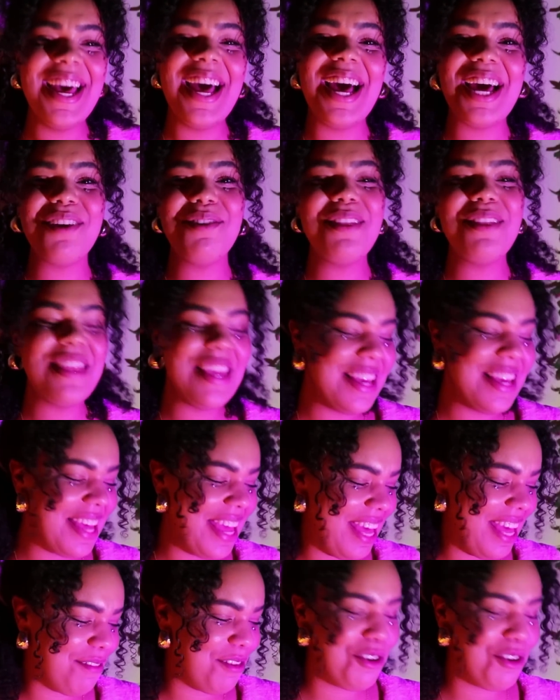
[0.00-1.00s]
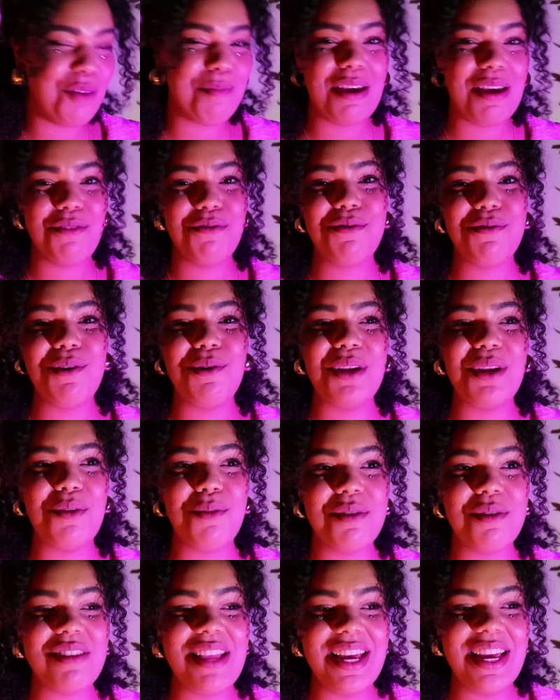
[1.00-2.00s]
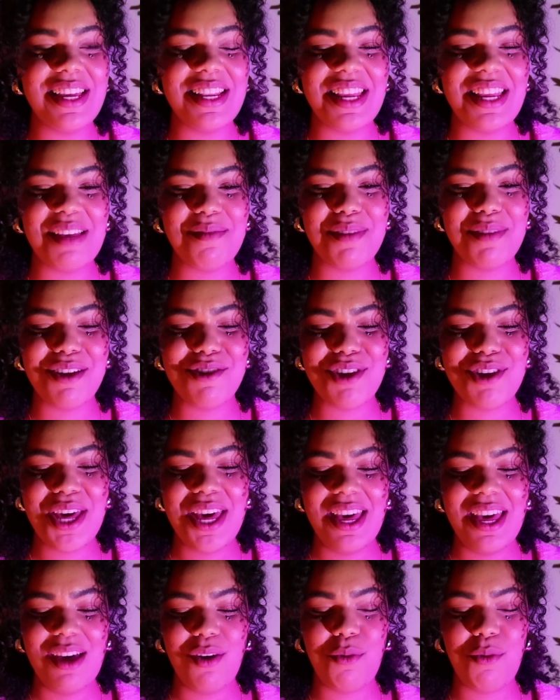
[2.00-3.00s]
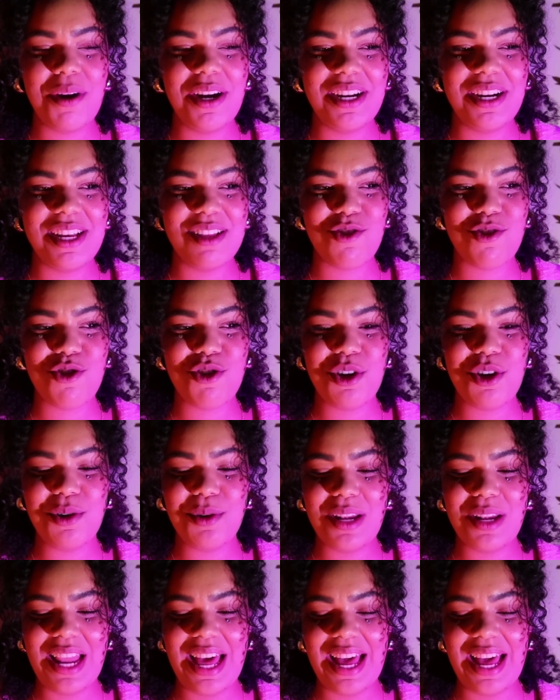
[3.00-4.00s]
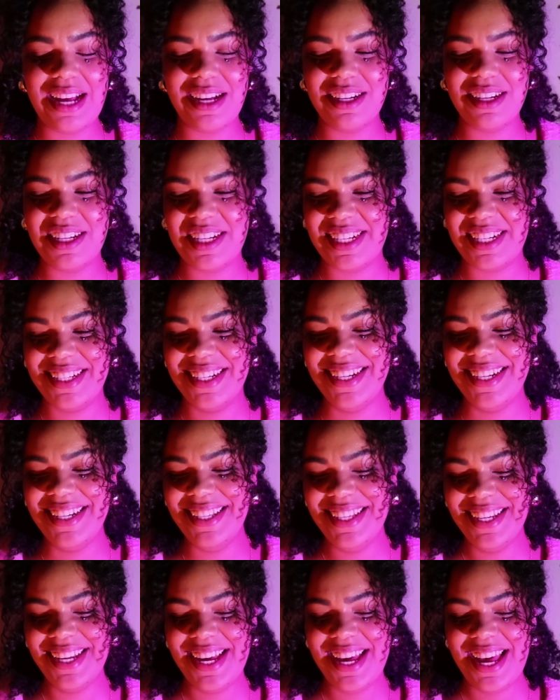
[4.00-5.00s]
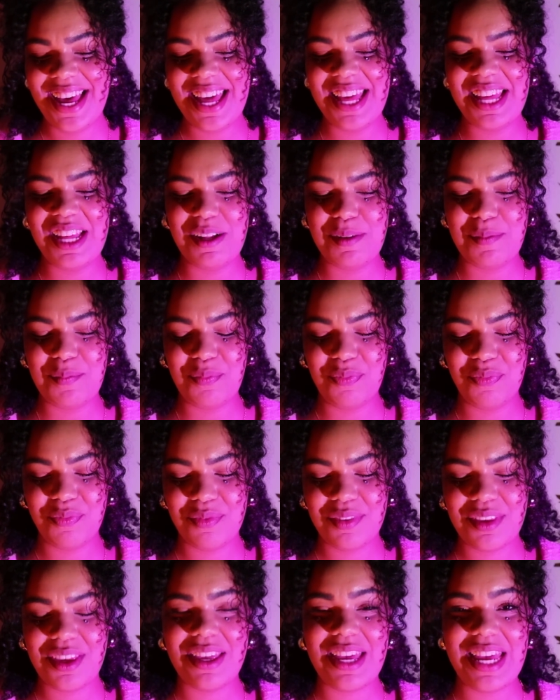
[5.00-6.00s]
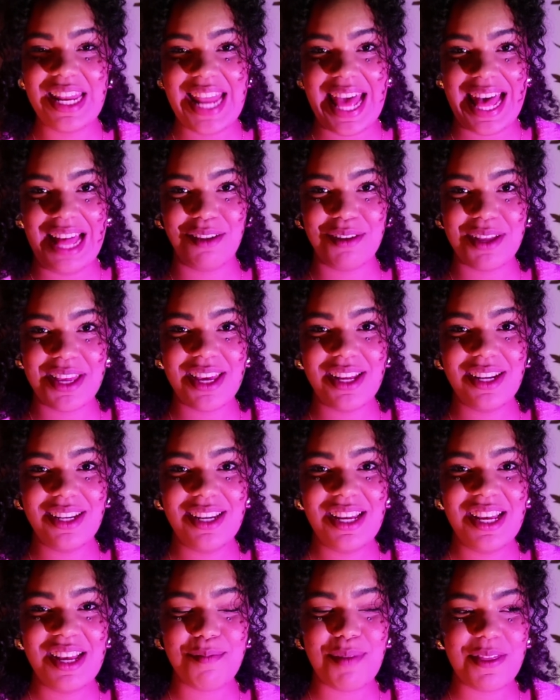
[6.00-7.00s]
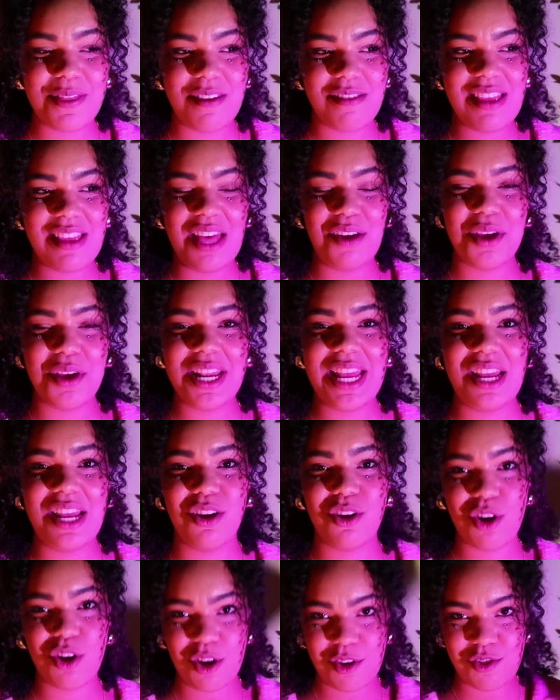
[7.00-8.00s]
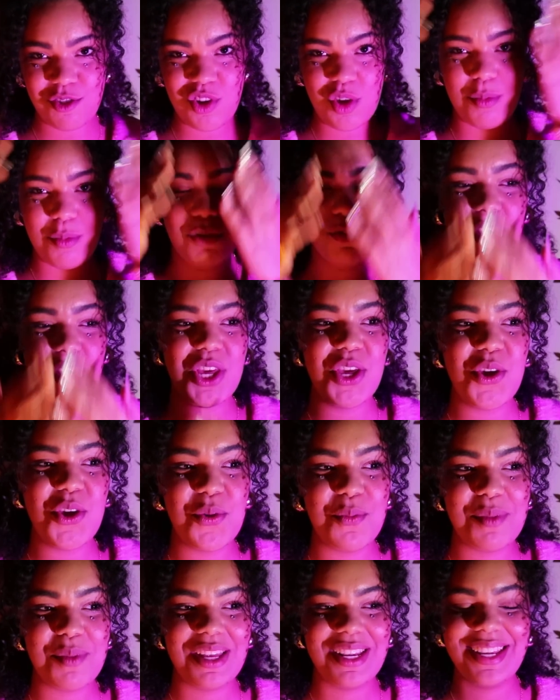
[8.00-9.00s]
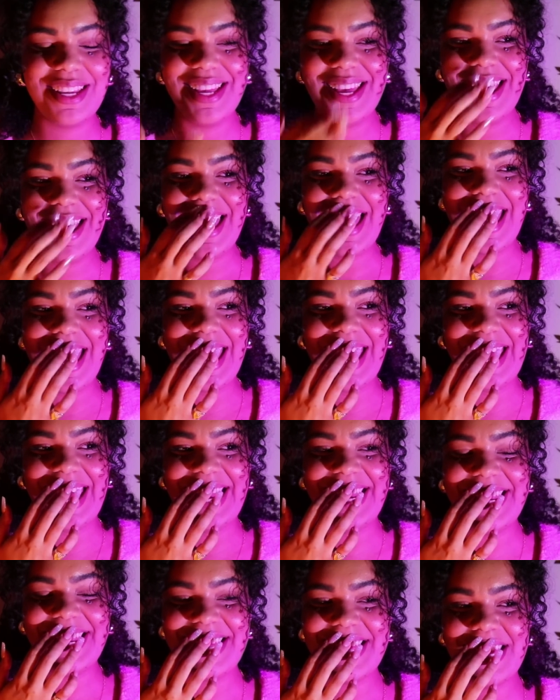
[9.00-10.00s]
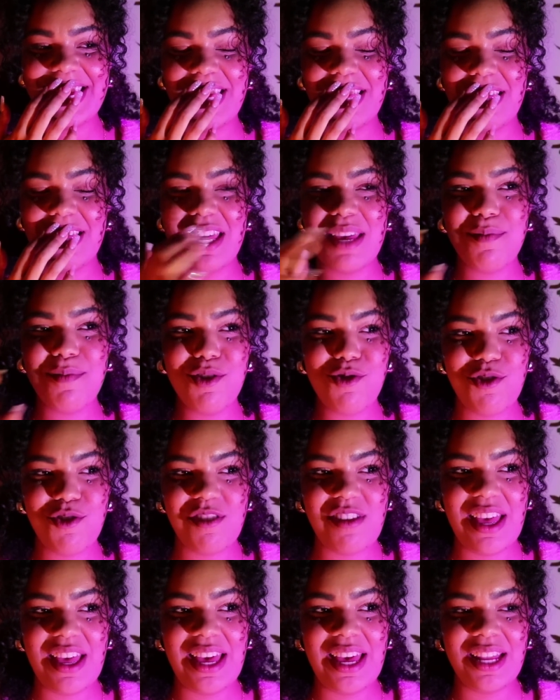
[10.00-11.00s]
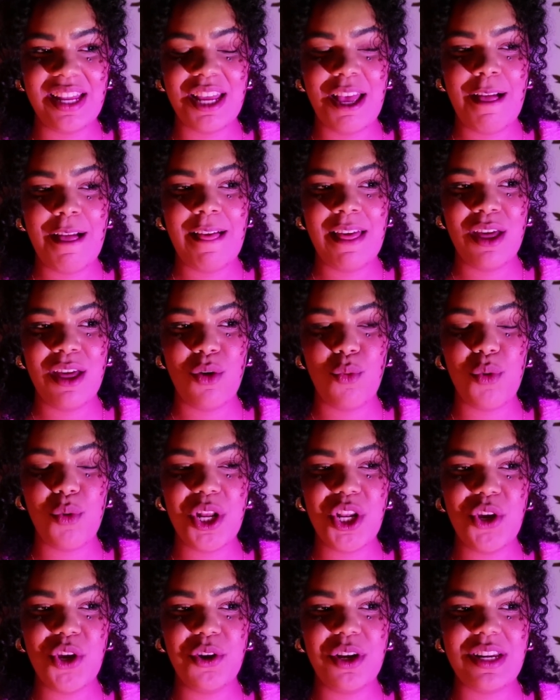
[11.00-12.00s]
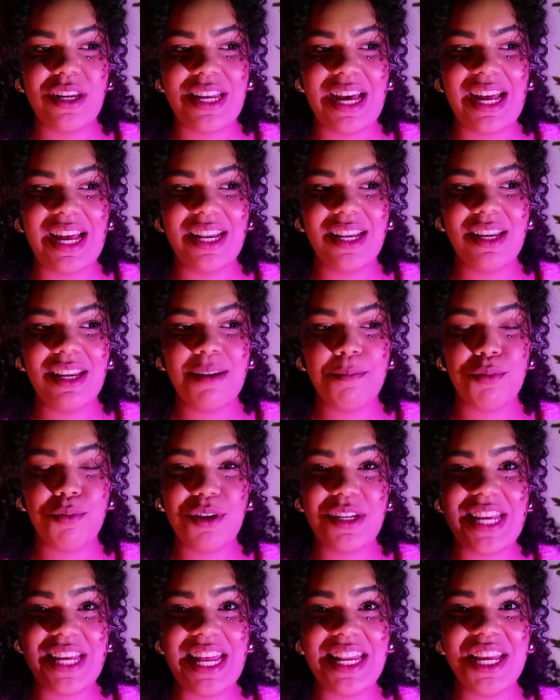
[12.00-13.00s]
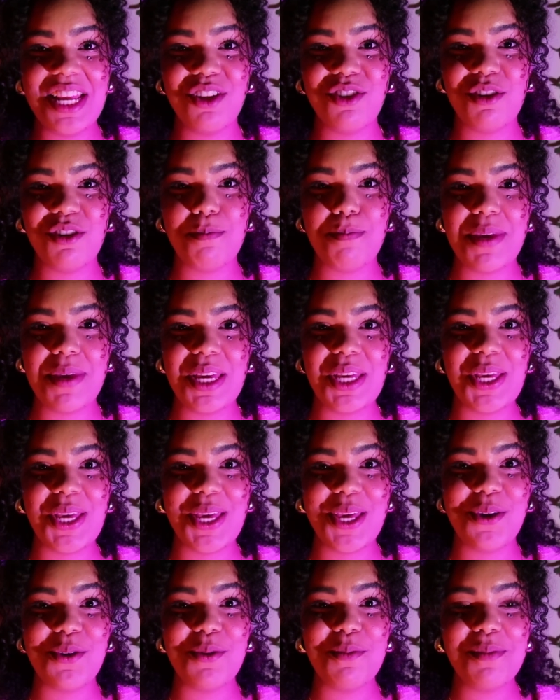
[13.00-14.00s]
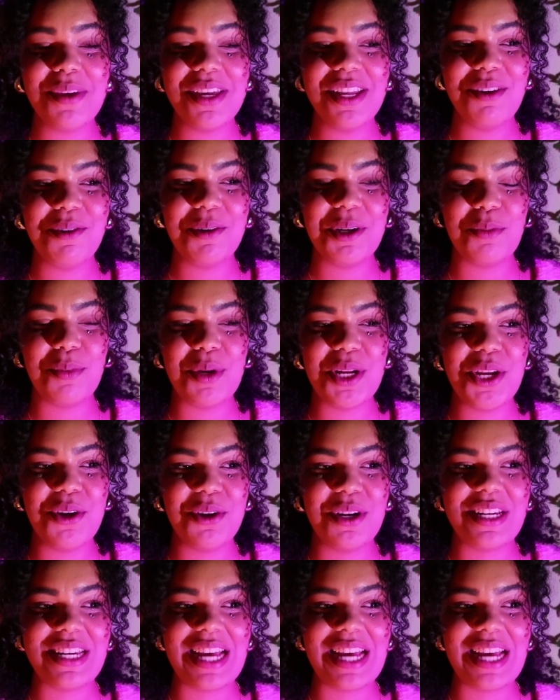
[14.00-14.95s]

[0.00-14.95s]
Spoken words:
I don't think I have it on my phone. It was like an image where it showed like a, an alien, but this alien had a costume of a human, and the image said, when you're done pretending to be a human, or when you're